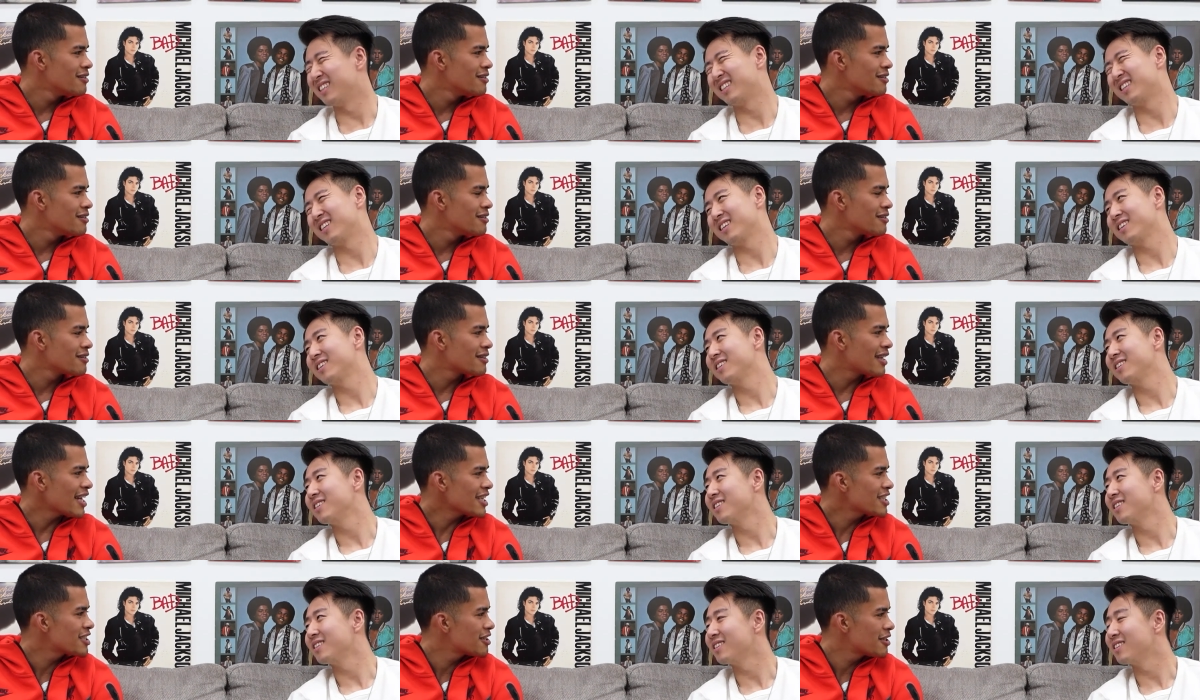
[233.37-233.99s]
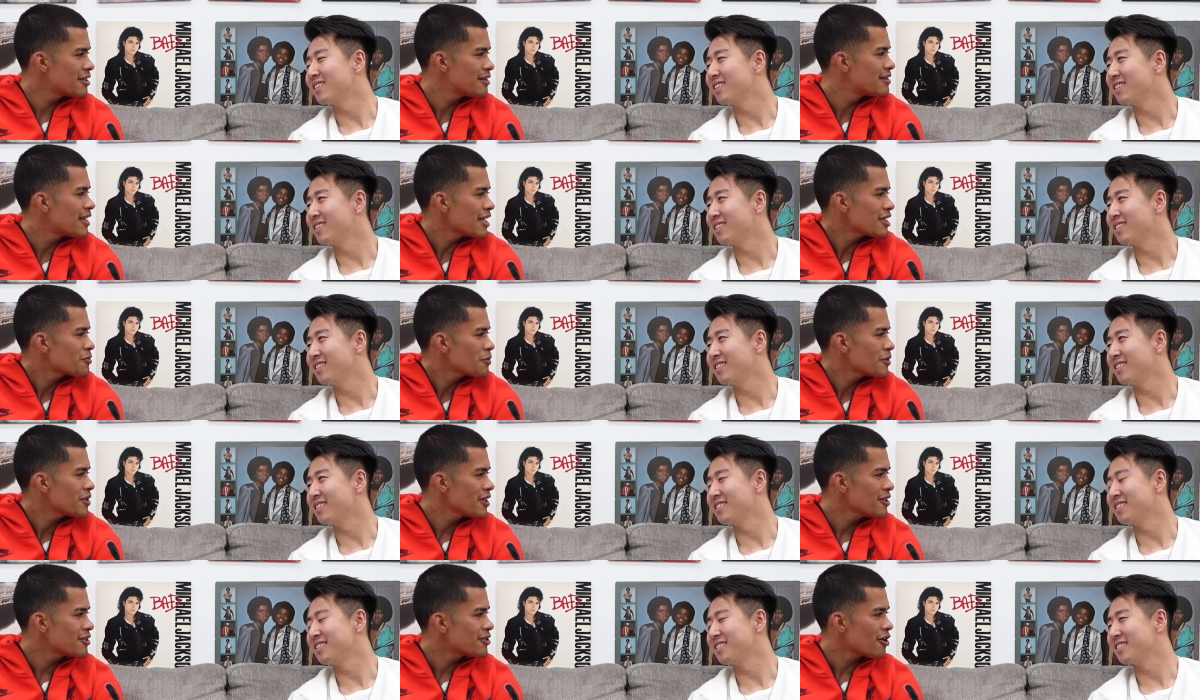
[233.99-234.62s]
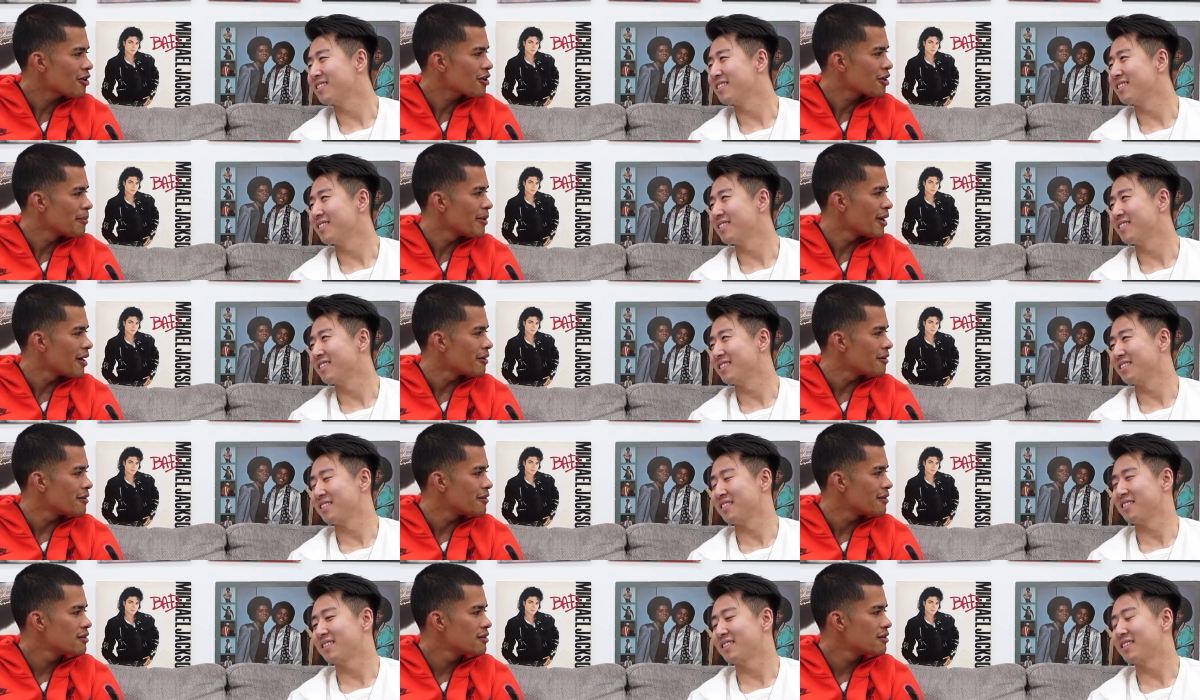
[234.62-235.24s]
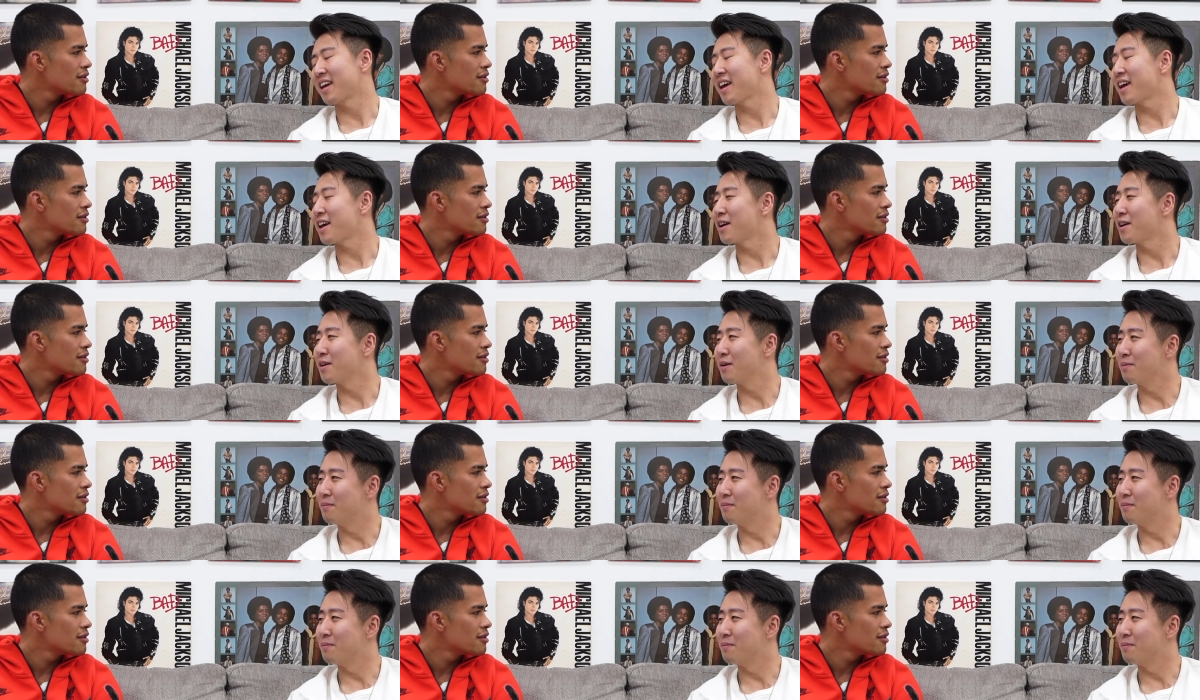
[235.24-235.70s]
Speaker 1: Ugh. That's what they talk about. Damn.